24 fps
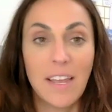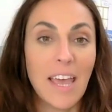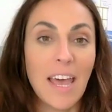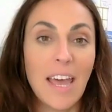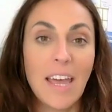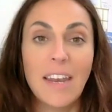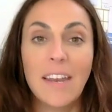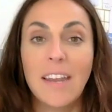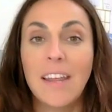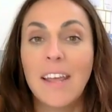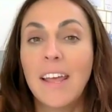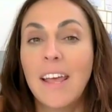
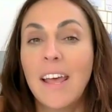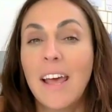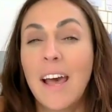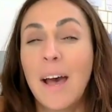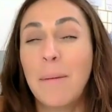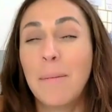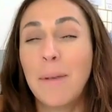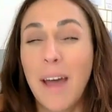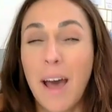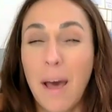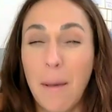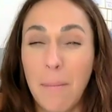Again,
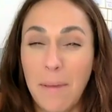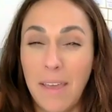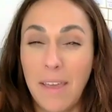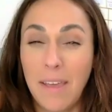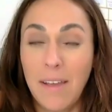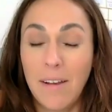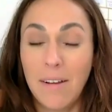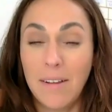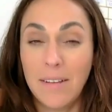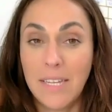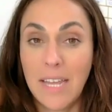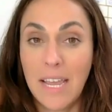I'm not
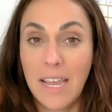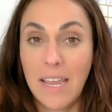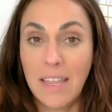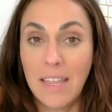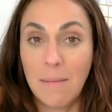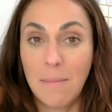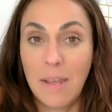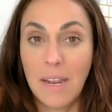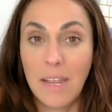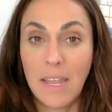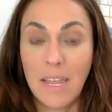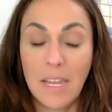big on taking
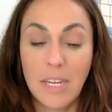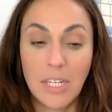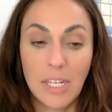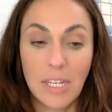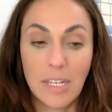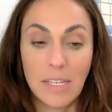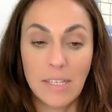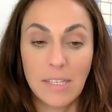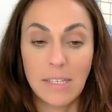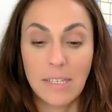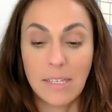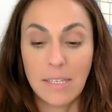the
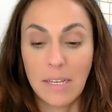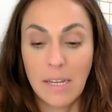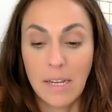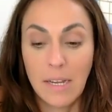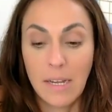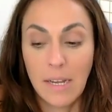medications.